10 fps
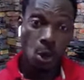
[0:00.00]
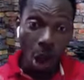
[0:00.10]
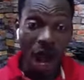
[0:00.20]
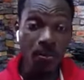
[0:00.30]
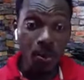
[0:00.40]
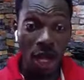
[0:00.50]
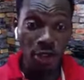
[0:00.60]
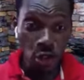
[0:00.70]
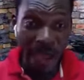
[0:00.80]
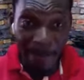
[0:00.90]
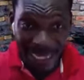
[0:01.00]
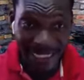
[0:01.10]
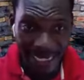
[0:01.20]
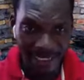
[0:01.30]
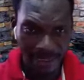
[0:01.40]
God brought you a
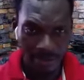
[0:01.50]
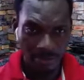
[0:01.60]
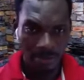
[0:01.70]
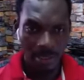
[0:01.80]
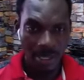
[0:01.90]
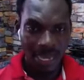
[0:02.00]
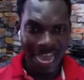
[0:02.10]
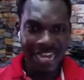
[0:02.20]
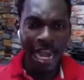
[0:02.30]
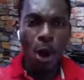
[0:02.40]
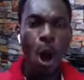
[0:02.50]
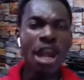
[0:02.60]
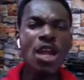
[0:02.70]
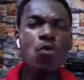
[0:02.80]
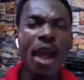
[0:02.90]
message. And the
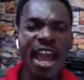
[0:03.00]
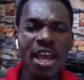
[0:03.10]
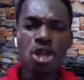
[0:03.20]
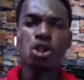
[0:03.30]
only way